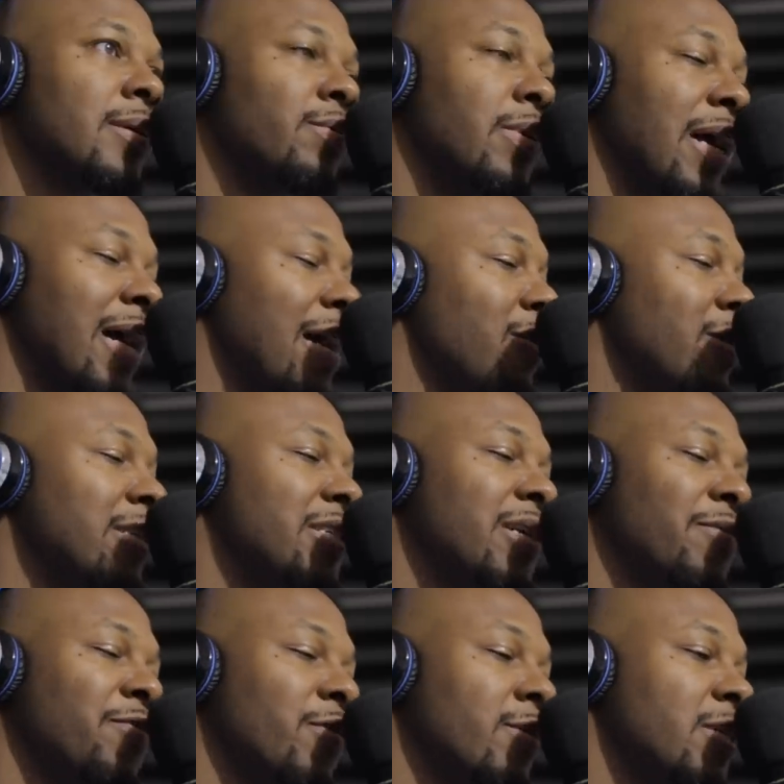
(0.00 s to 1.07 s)
But how it
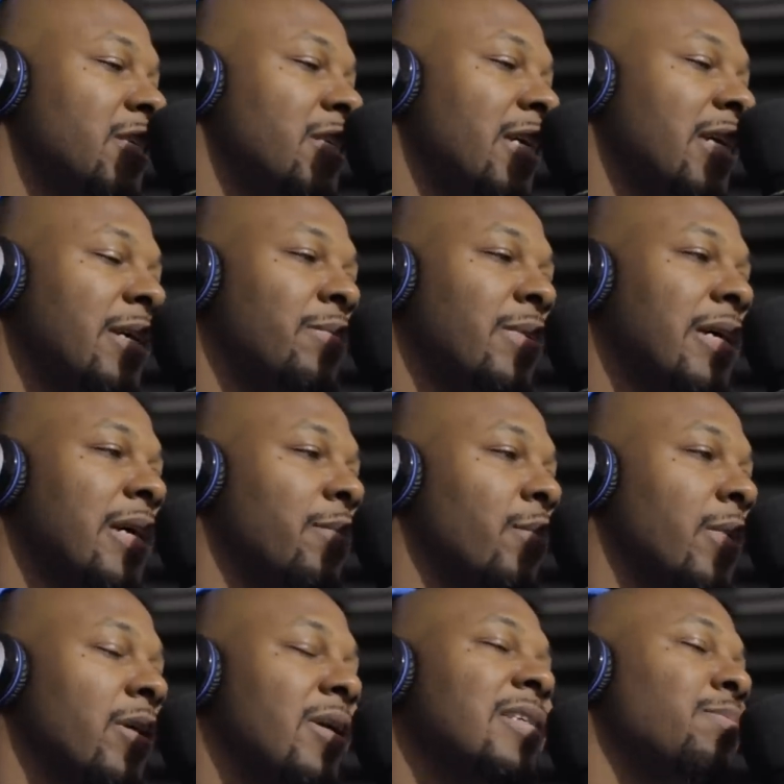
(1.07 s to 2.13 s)
jump from cheating become
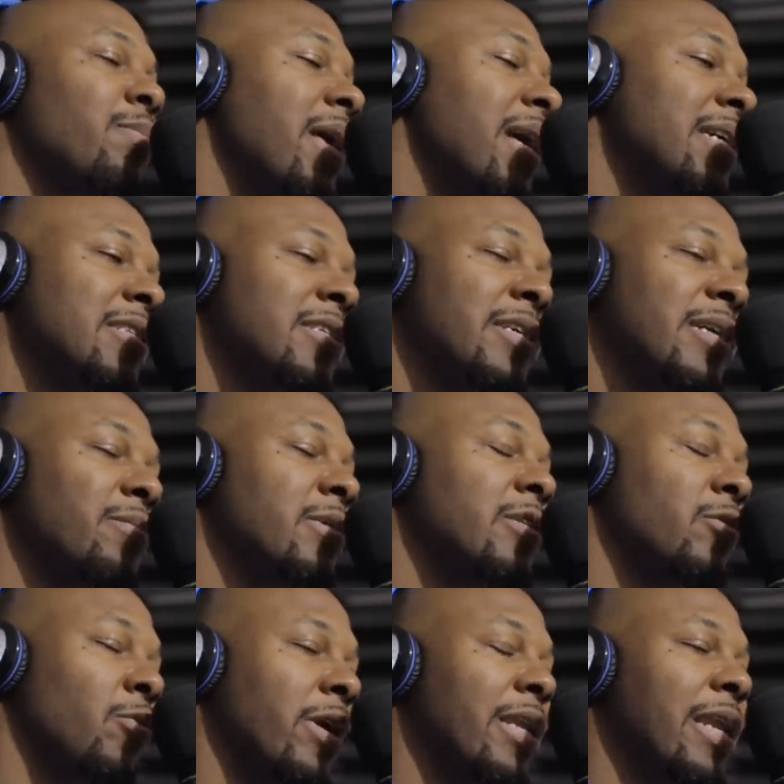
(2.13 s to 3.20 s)
murder is mad shit in
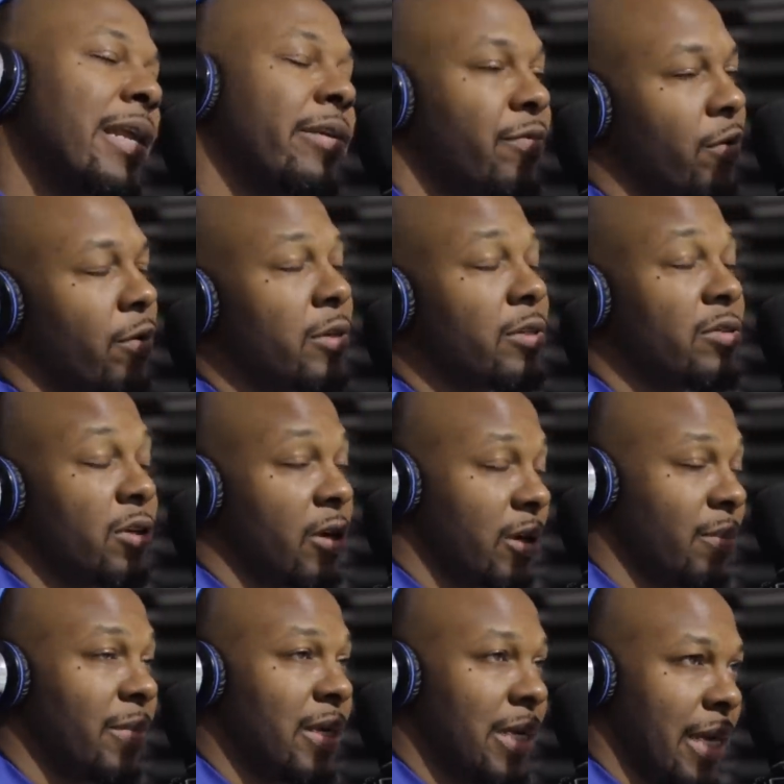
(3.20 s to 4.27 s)
between that as far as you
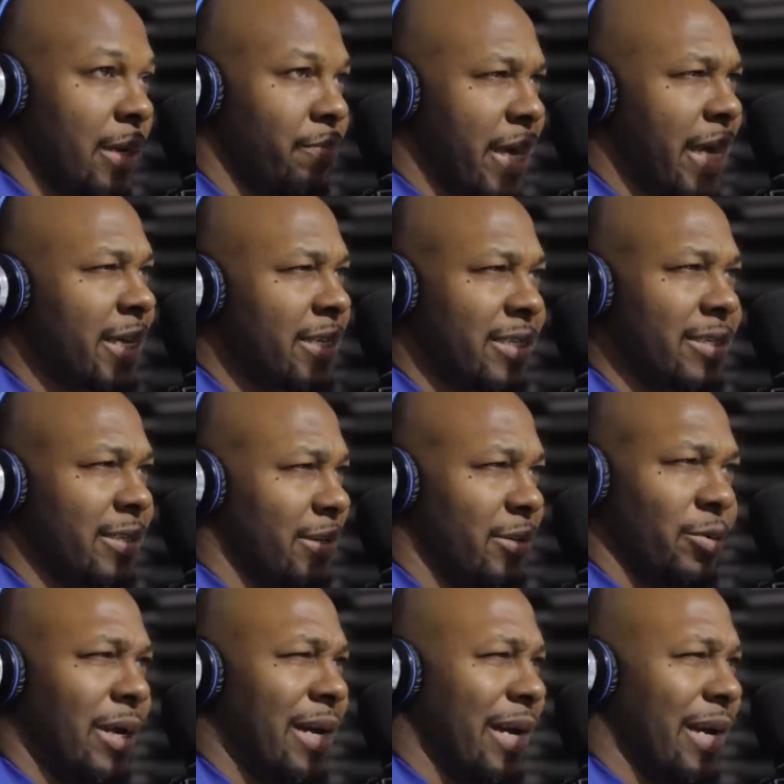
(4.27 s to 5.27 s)
talking about like bad shit to do